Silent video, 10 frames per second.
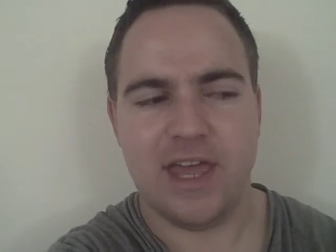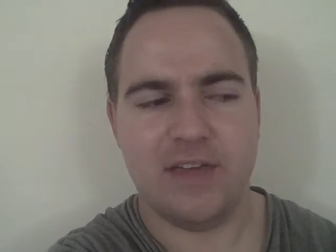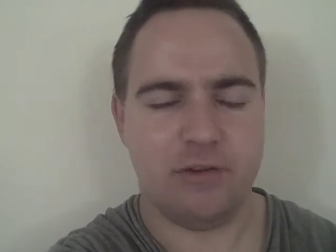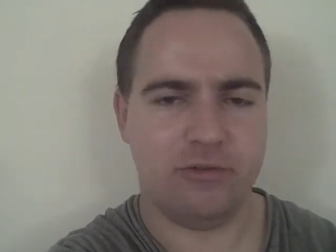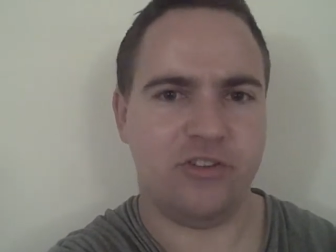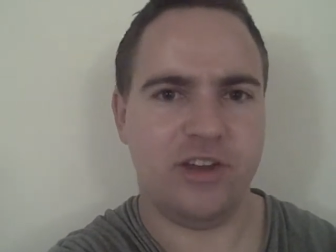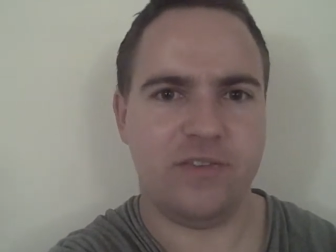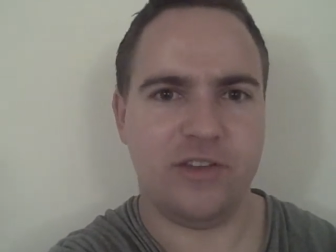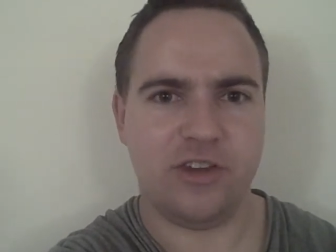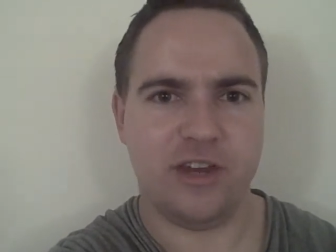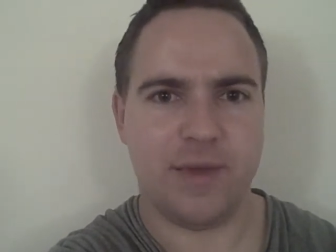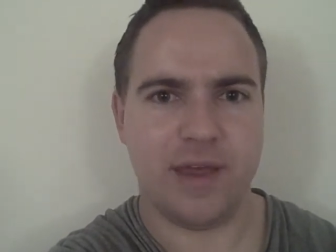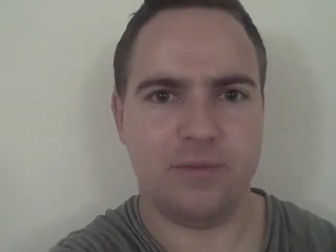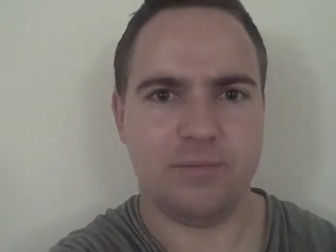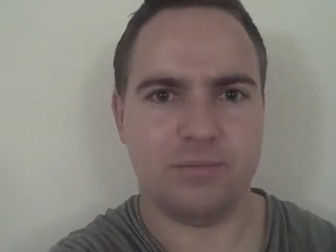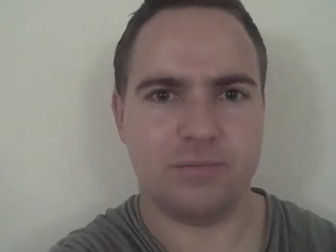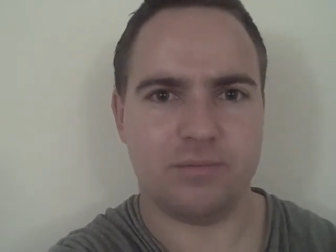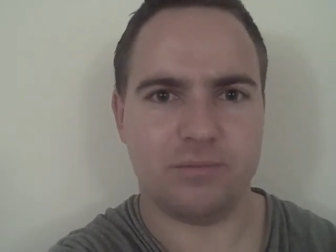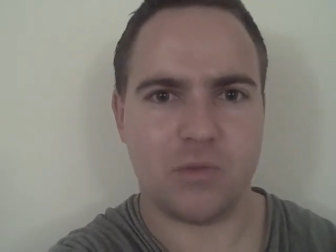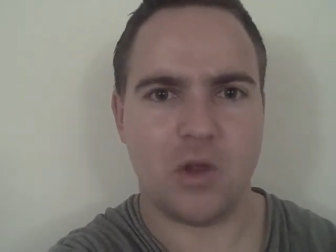If you receive this email,
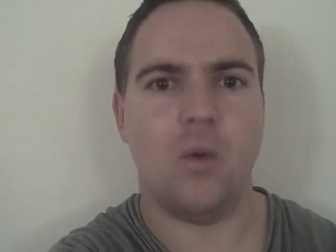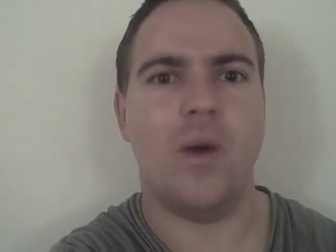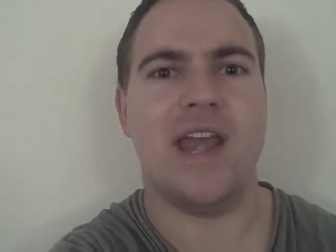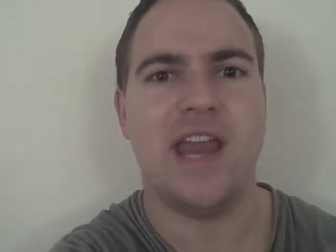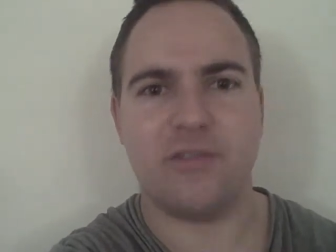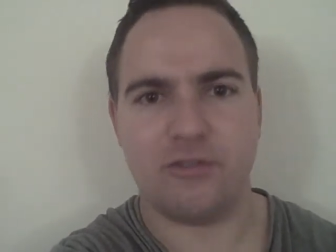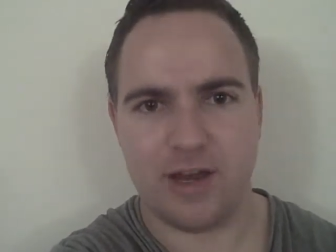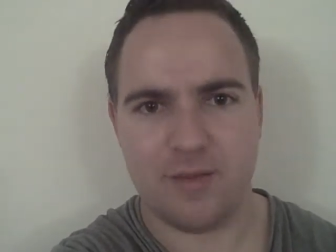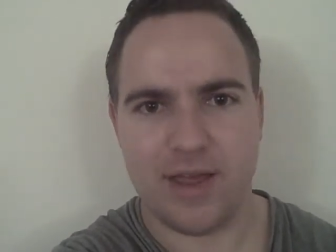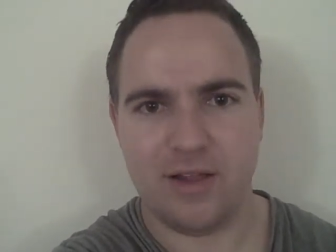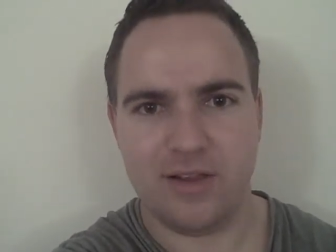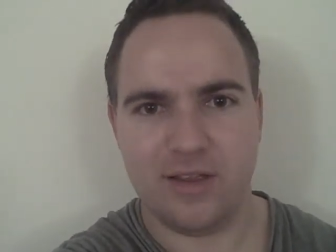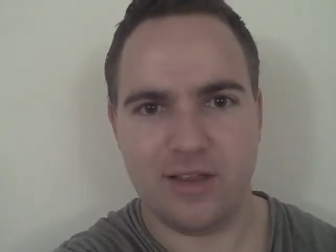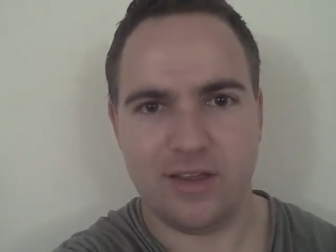or any other email,